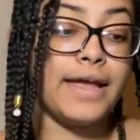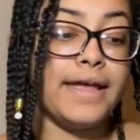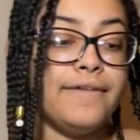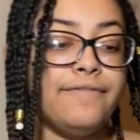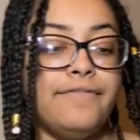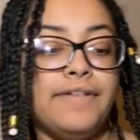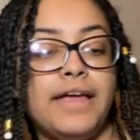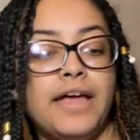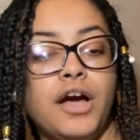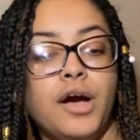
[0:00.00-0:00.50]

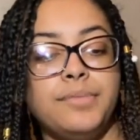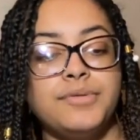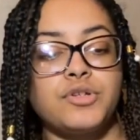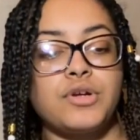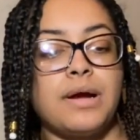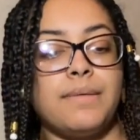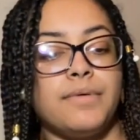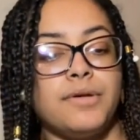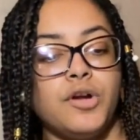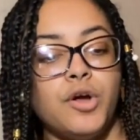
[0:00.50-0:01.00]
If it helps,
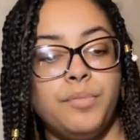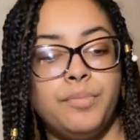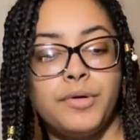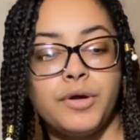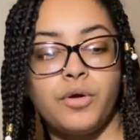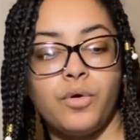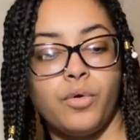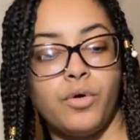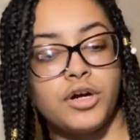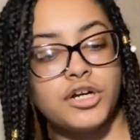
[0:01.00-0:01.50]
grab a
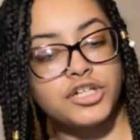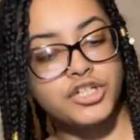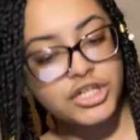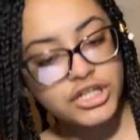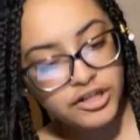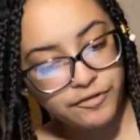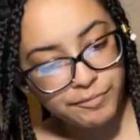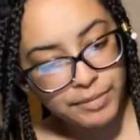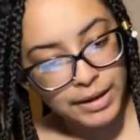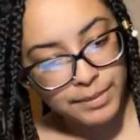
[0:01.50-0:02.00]
notebook or a sheet
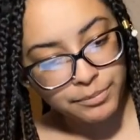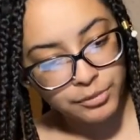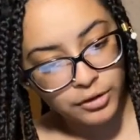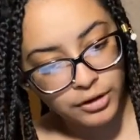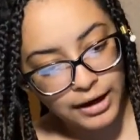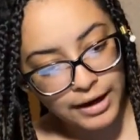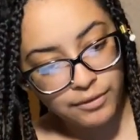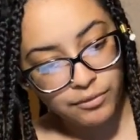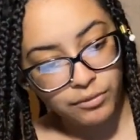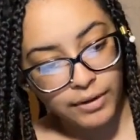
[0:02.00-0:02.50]
of paper
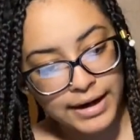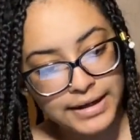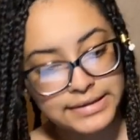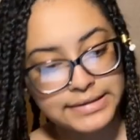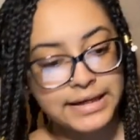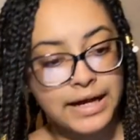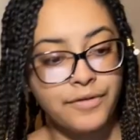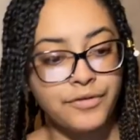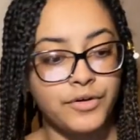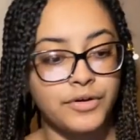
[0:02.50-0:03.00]
and write
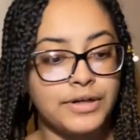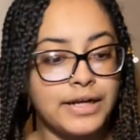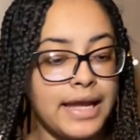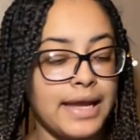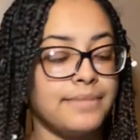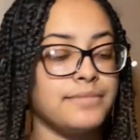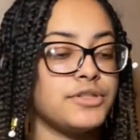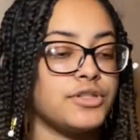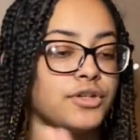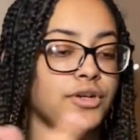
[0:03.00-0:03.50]
down their
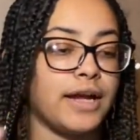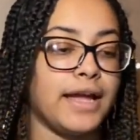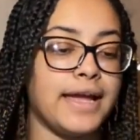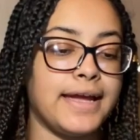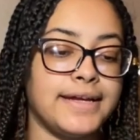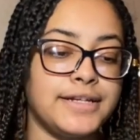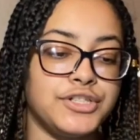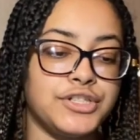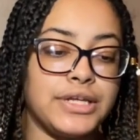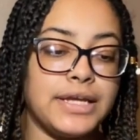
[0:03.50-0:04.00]
names, their
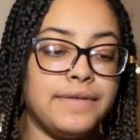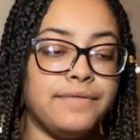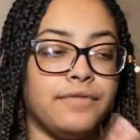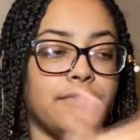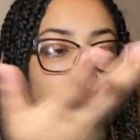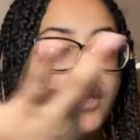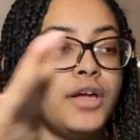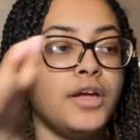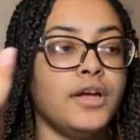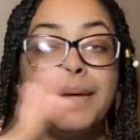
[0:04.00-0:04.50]
age, even
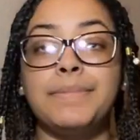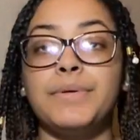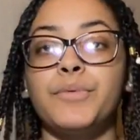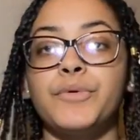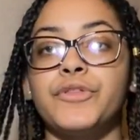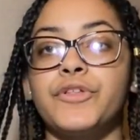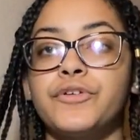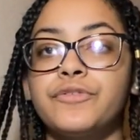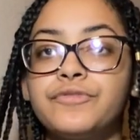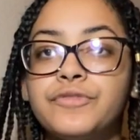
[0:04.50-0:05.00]
where
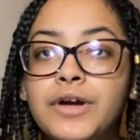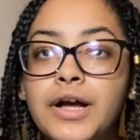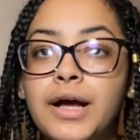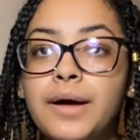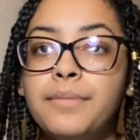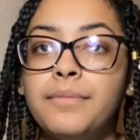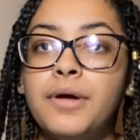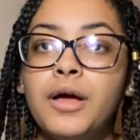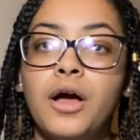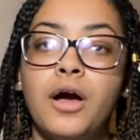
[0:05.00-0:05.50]
they're
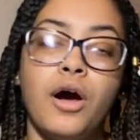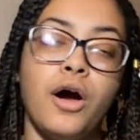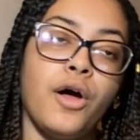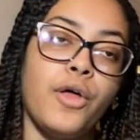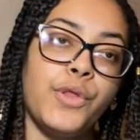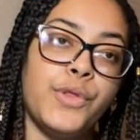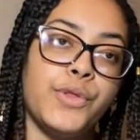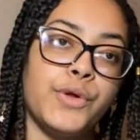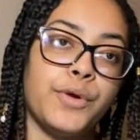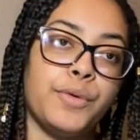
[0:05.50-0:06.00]
from, all
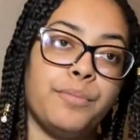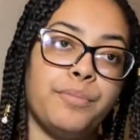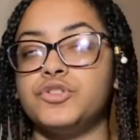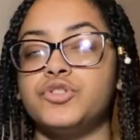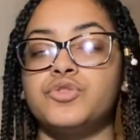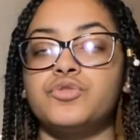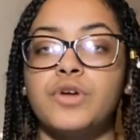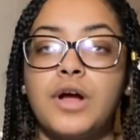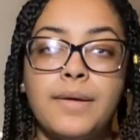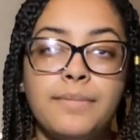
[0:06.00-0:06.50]
of their
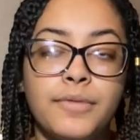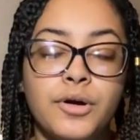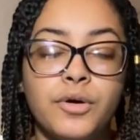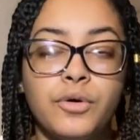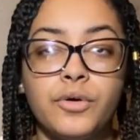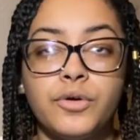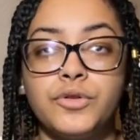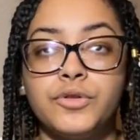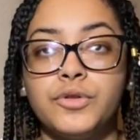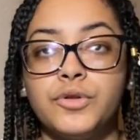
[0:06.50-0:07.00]
trauma
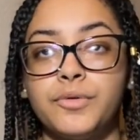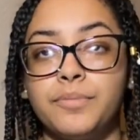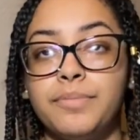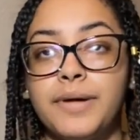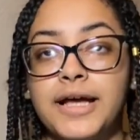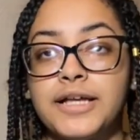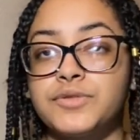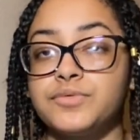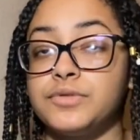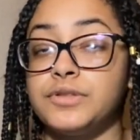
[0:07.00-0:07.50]
or their
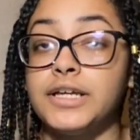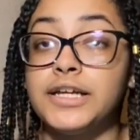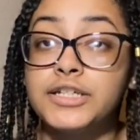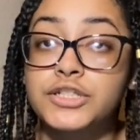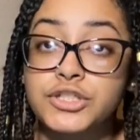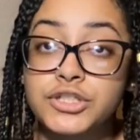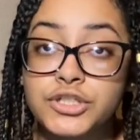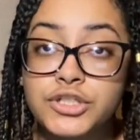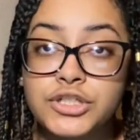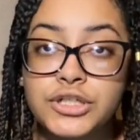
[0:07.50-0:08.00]
past
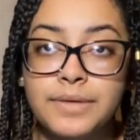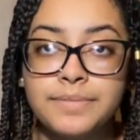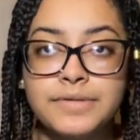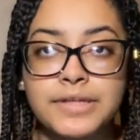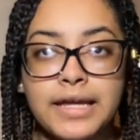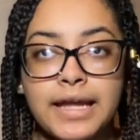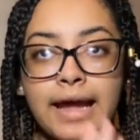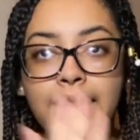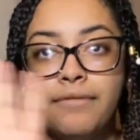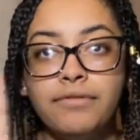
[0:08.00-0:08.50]
relationships,
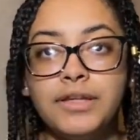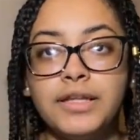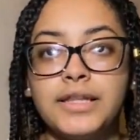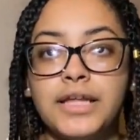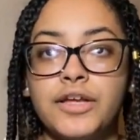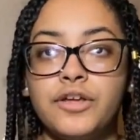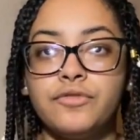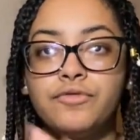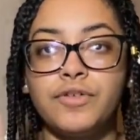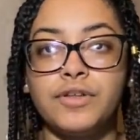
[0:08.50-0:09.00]
like everything
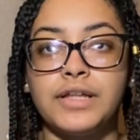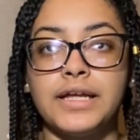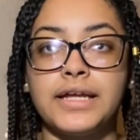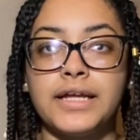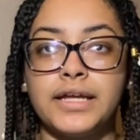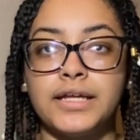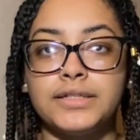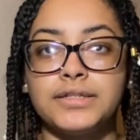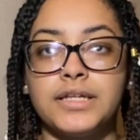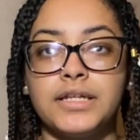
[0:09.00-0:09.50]
that you feel like
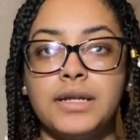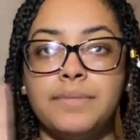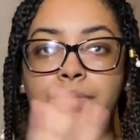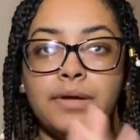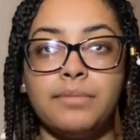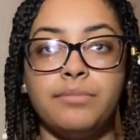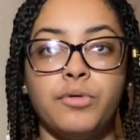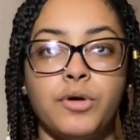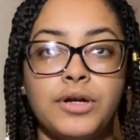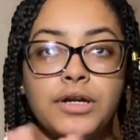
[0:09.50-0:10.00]
is going to be
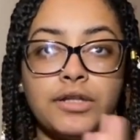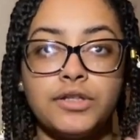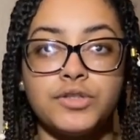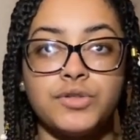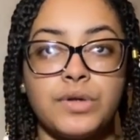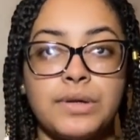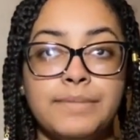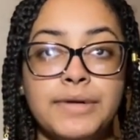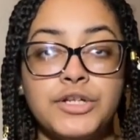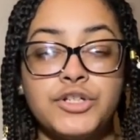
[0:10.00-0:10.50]
important in the
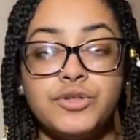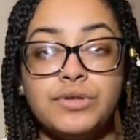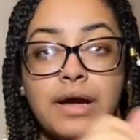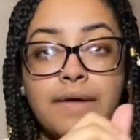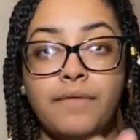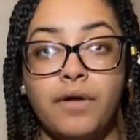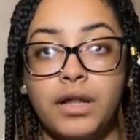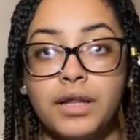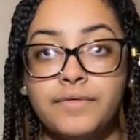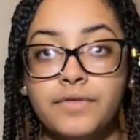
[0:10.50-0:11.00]
story. Make sure you
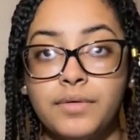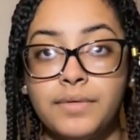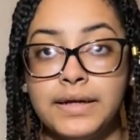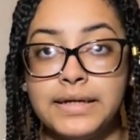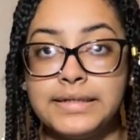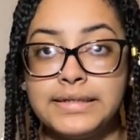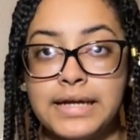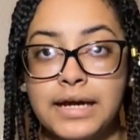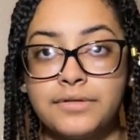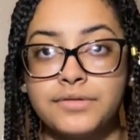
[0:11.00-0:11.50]
have all of it
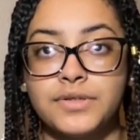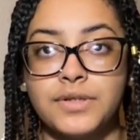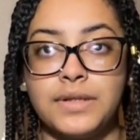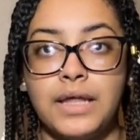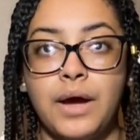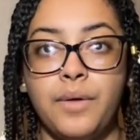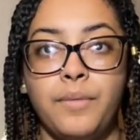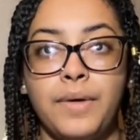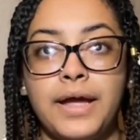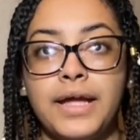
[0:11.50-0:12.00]
written down, so
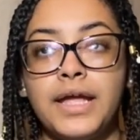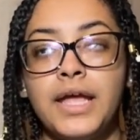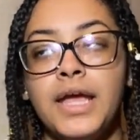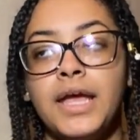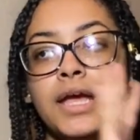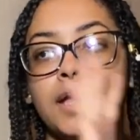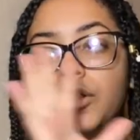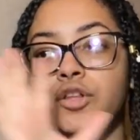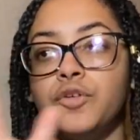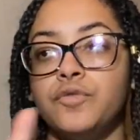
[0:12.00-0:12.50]
that way
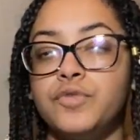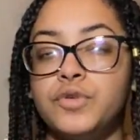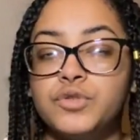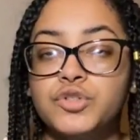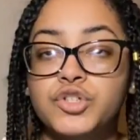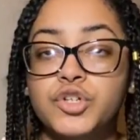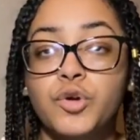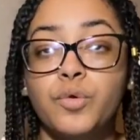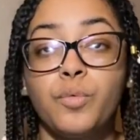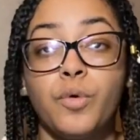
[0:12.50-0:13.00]
in the
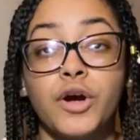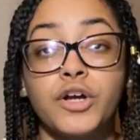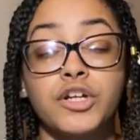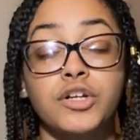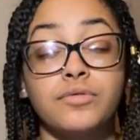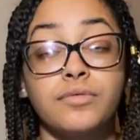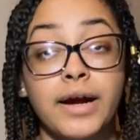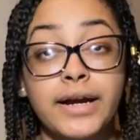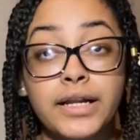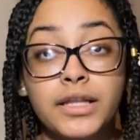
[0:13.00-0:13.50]
future while
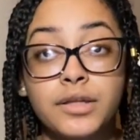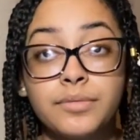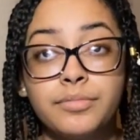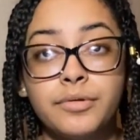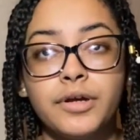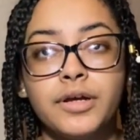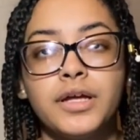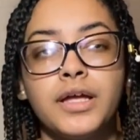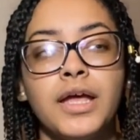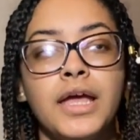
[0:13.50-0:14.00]
you're writing the
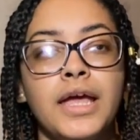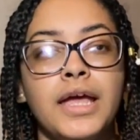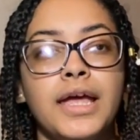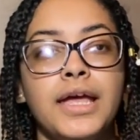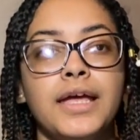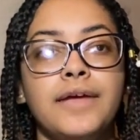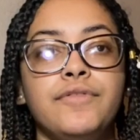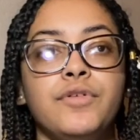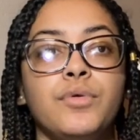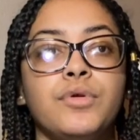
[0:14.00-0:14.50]
book,
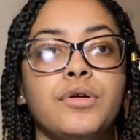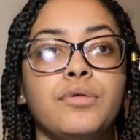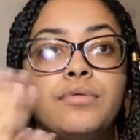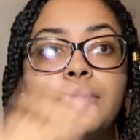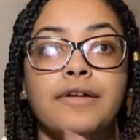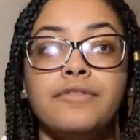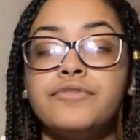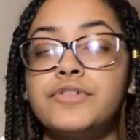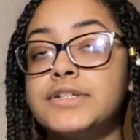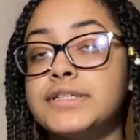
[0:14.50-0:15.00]
if you want to
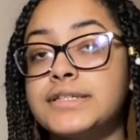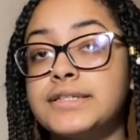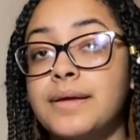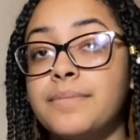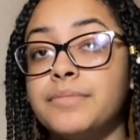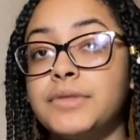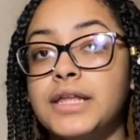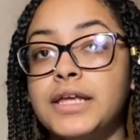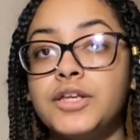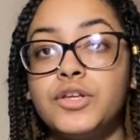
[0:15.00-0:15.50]
reference
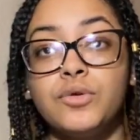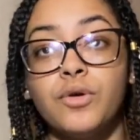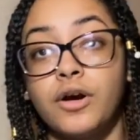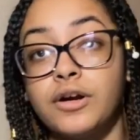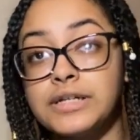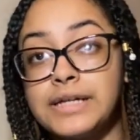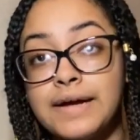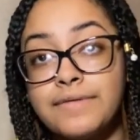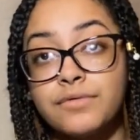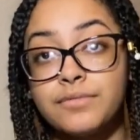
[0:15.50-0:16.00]
something, you
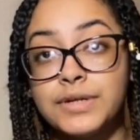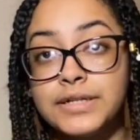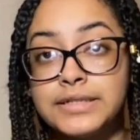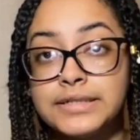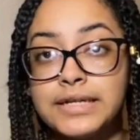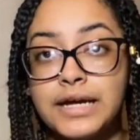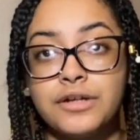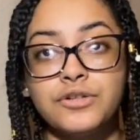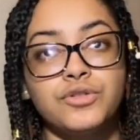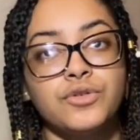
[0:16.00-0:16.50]
already have it written
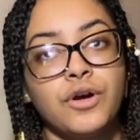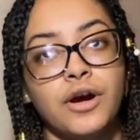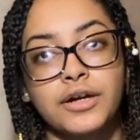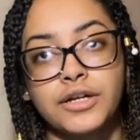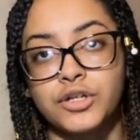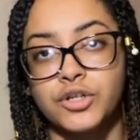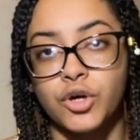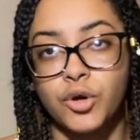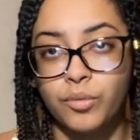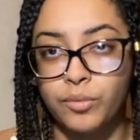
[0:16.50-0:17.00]
down, you
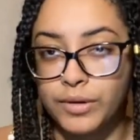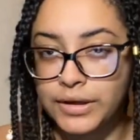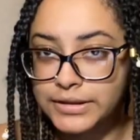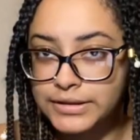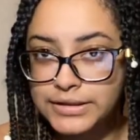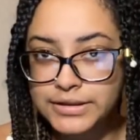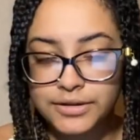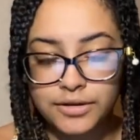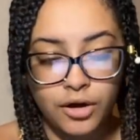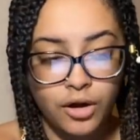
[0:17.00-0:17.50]
already know
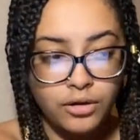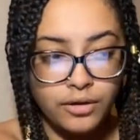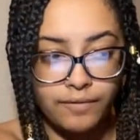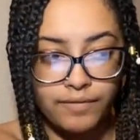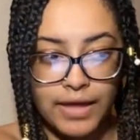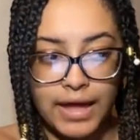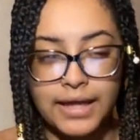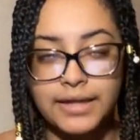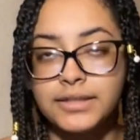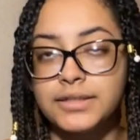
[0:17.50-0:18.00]
what all of
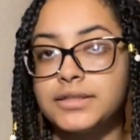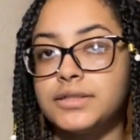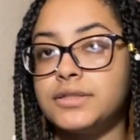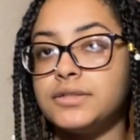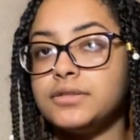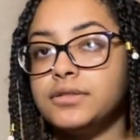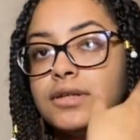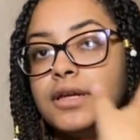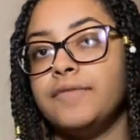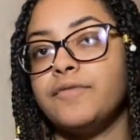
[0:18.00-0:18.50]
that
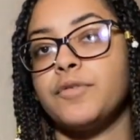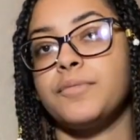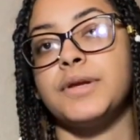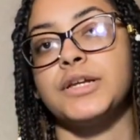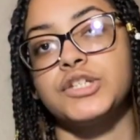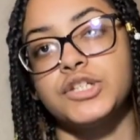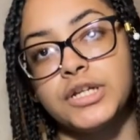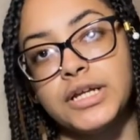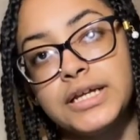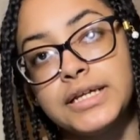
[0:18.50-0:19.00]

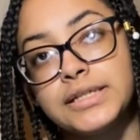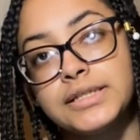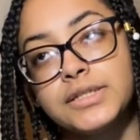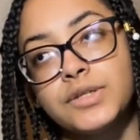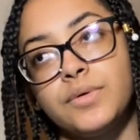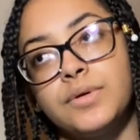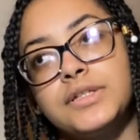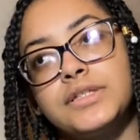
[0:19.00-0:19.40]
information is, so it's